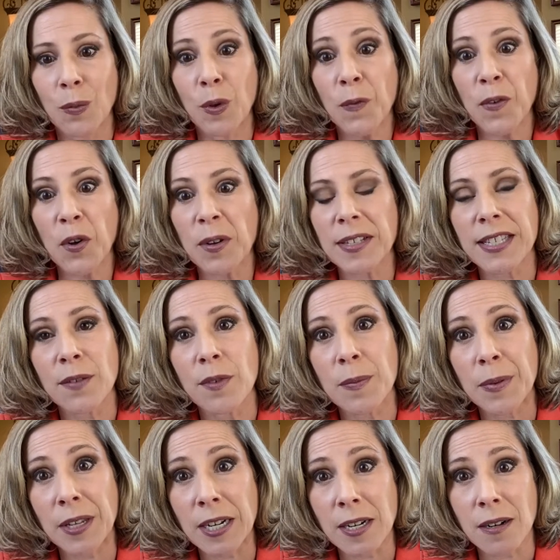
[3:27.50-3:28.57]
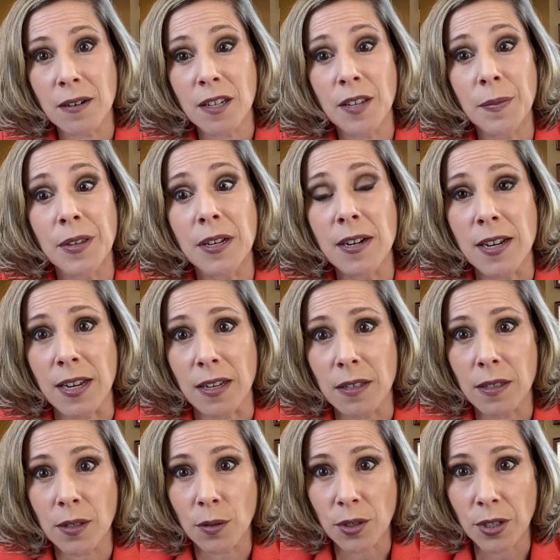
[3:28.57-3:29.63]
We'll focus on rebuilding our community
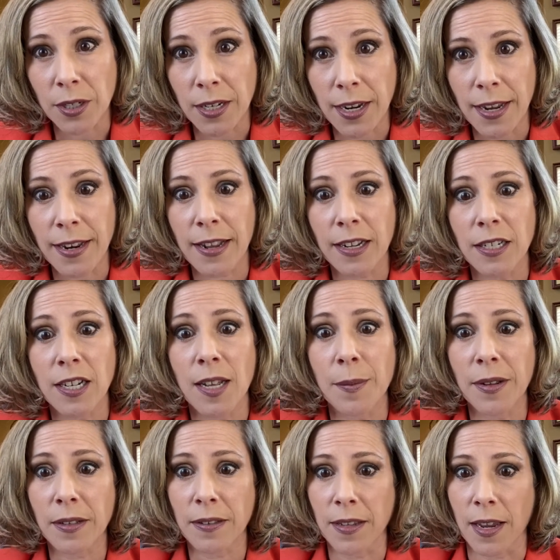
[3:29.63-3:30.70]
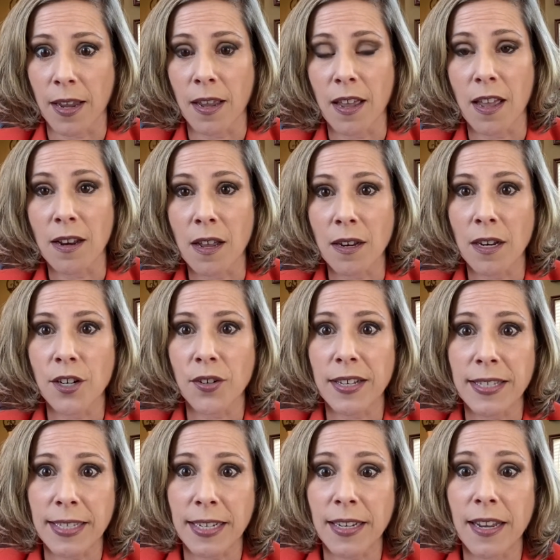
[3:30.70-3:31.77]
socially and economically, and on
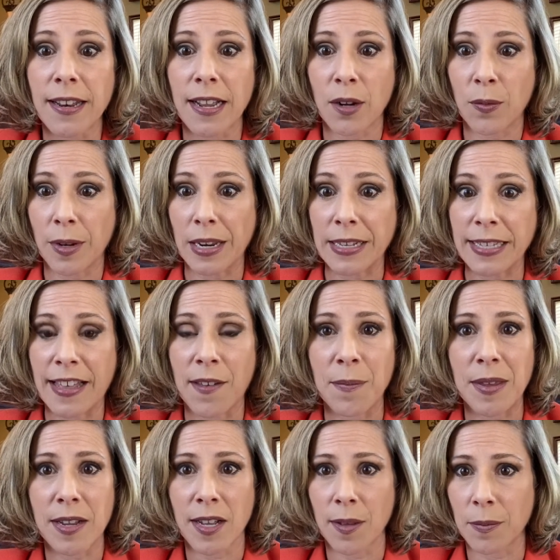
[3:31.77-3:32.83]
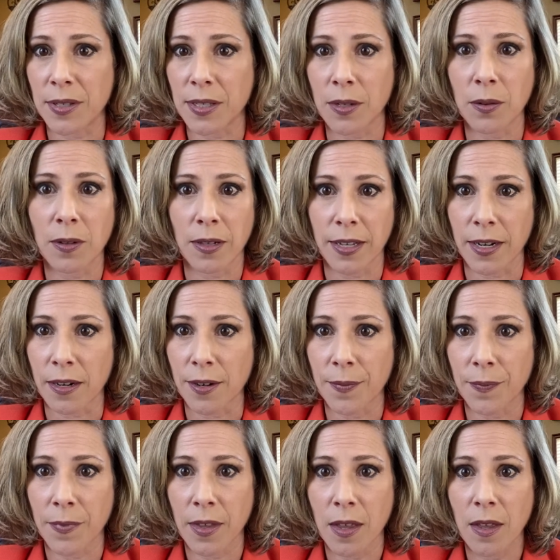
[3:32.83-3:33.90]
addressing inequities that have become so clear.
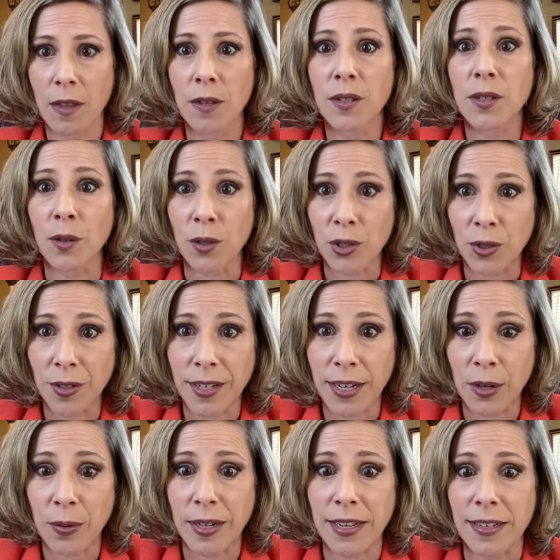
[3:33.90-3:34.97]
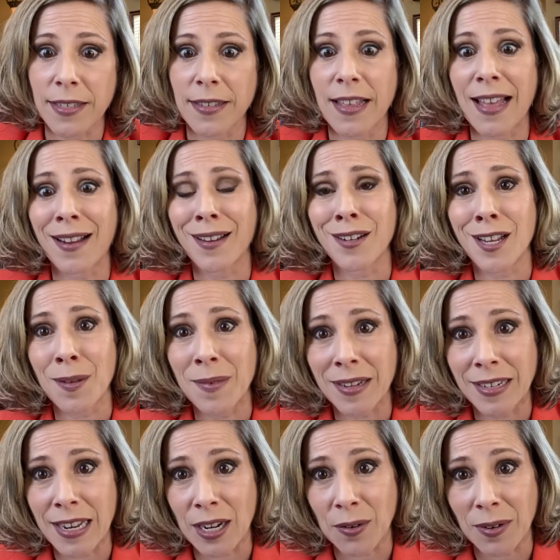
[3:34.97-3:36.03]
Social inequities, economic
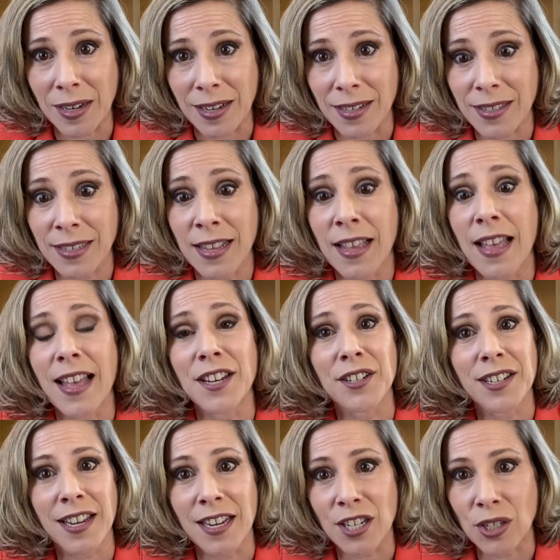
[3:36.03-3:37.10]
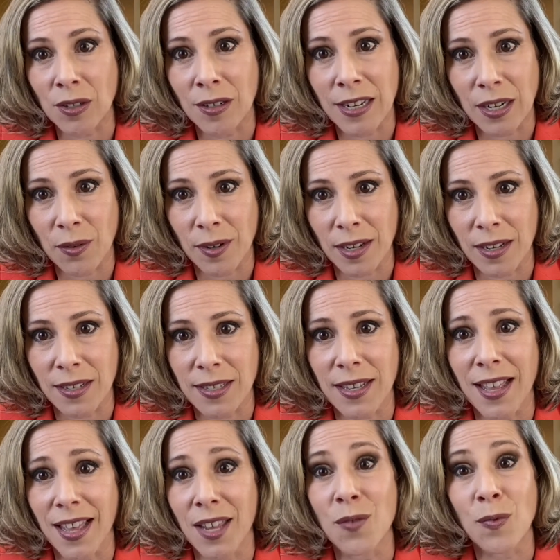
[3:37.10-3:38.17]
inequities, educational inequities,
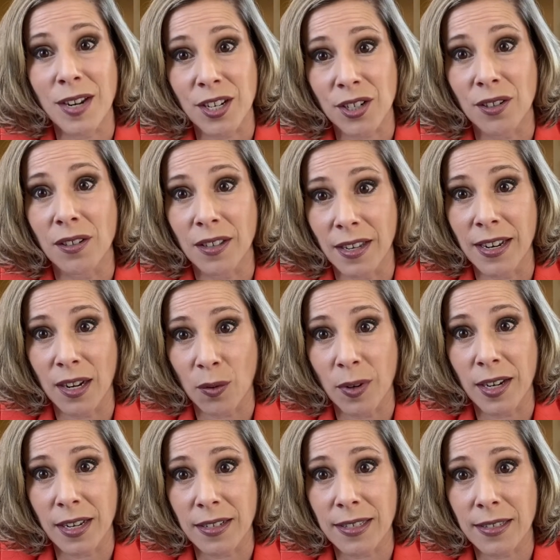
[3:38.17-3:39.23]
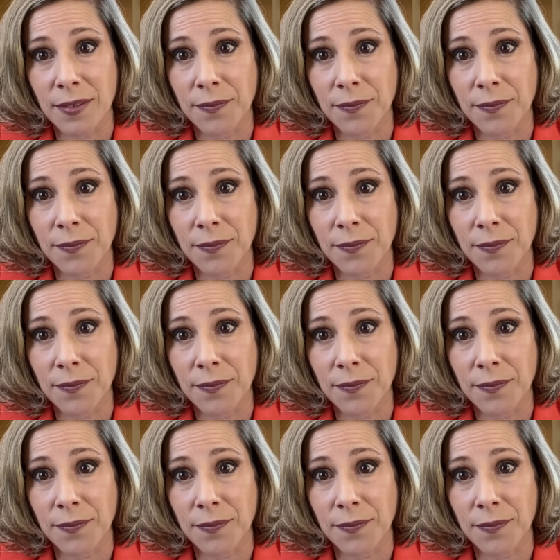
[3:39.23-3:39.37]
and racial inequities.